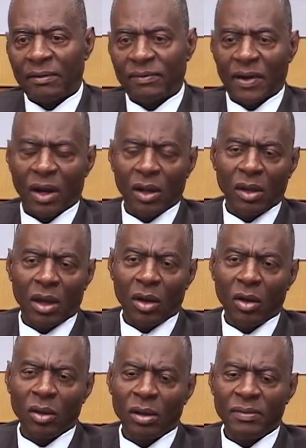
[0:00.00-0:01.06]
of
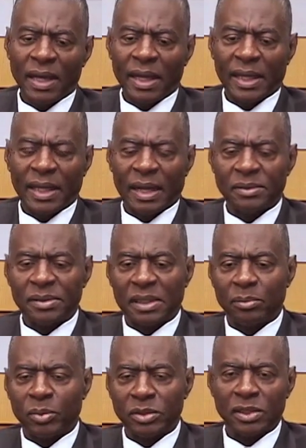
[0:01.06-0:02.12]
all of the handicaps that a
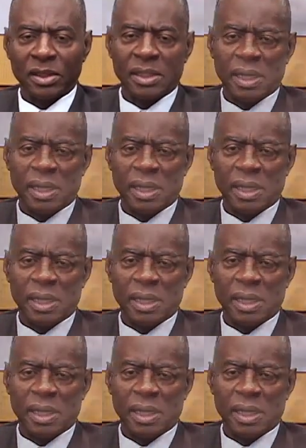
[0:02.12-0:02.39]
person can